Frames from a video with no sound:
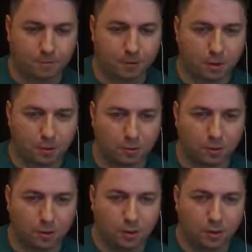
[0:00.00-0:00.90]
for those.
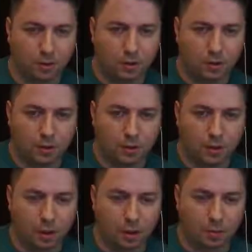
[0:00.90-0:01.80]

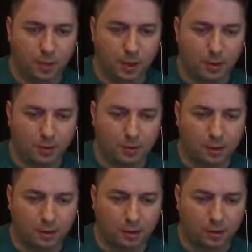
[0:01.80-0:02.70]
And then you see the
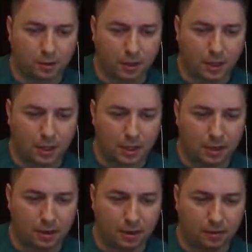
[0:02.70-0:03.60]
little key
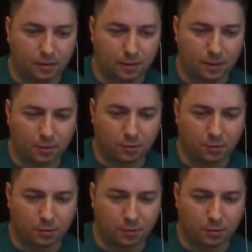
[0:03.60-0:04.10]
icons up here as